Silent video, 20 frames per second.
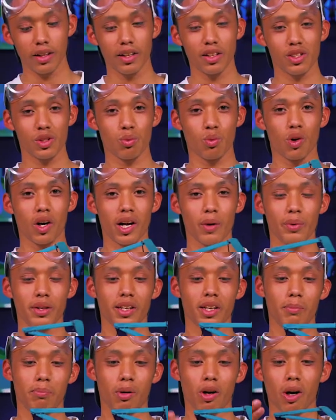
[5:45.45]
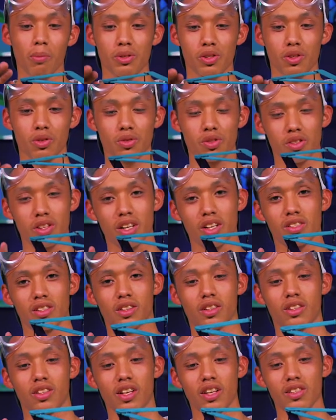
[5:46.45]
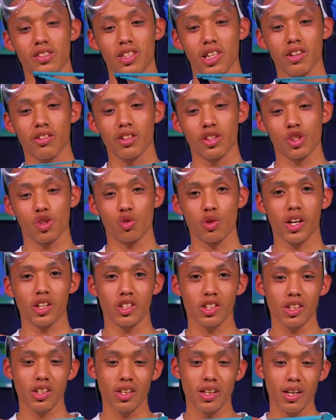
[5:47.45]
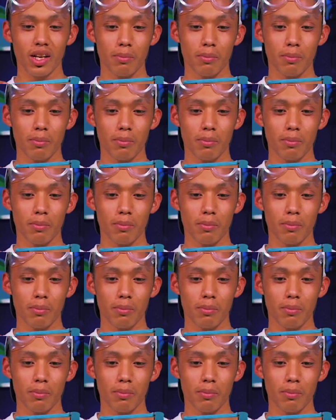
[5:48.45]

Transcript: that is why we need popsicle sticks in the tensegrity structure,